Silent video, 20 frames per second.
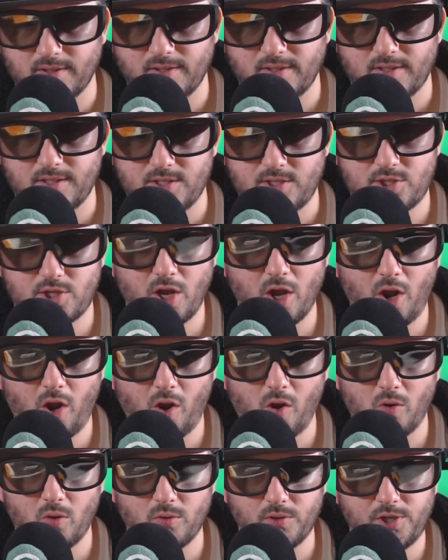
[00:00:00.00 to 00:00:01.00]

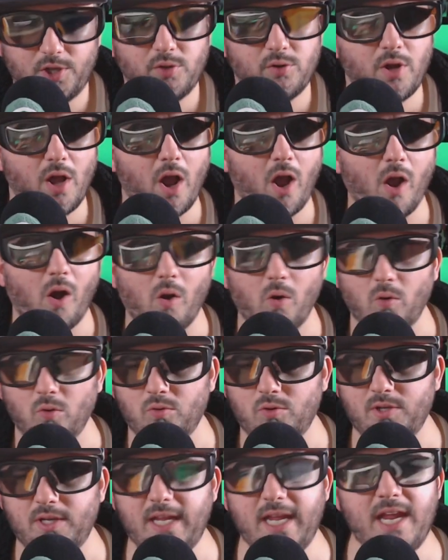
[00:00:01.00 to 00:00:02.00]
So, you
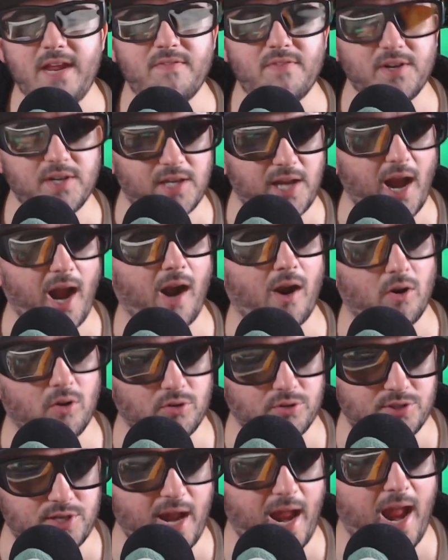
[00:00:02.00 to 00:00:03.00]
know, even
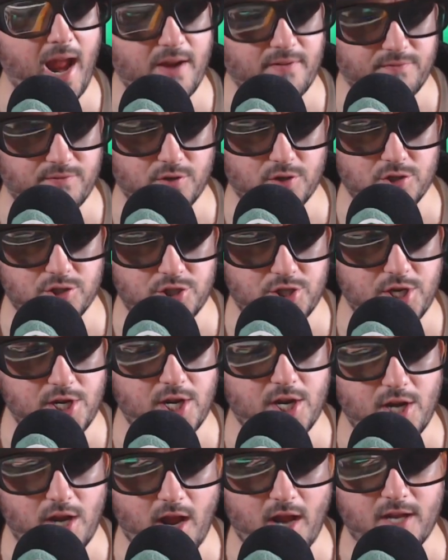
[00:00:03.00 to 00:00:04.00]
Carol Danvers'
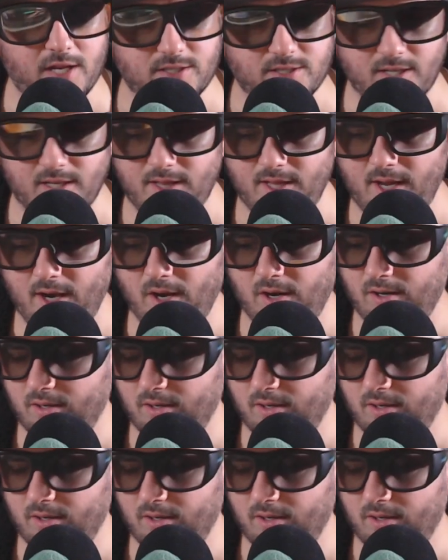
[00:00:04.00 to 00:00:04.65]
DNA is in there.